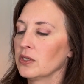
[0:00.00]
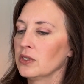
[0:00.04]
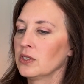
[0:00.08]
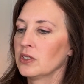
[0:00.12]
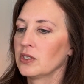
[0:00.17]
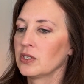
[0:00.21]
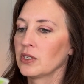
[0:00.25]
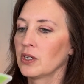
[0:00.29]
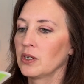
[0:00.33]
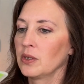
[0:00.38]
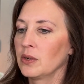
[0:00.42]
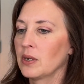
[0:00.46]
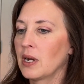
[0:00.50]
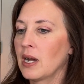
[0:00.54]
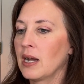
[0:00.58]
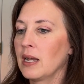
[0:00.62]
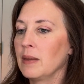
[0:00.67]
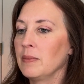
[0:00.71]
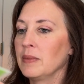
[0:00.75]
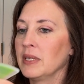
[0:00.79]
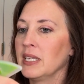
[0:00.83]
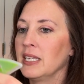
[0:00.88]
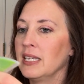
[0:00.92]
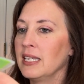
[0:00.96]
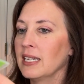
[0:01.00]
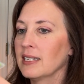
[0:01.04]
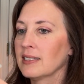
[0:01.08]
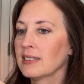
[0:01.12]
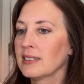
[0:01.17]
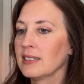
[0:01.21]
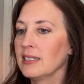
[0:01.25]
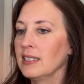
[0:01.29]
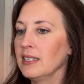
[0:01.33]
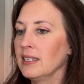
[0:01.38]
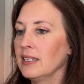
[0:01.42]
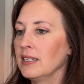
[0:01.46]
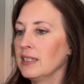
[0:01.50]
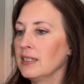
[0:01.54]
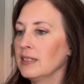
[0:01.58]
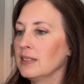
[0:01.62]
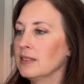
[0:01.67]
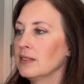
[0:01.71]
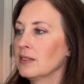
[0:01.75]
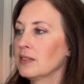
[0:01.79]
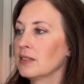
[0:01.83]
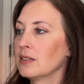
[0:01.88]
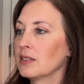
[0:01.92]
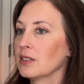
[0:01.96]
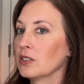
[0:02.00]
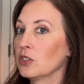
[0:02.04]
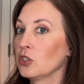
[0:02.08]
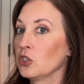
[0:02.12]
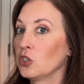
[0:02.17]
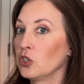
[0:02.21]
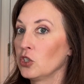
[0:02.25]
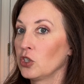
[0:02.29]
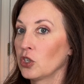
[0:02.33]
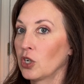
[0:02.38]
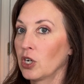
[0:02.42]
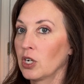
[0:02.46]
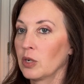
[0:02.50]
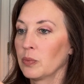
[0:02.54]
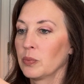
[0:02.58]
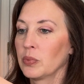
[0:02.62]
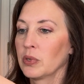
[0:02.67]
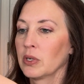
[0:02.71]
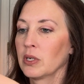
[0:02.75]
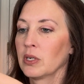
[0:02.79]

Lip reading: So I'm guessing is sharp.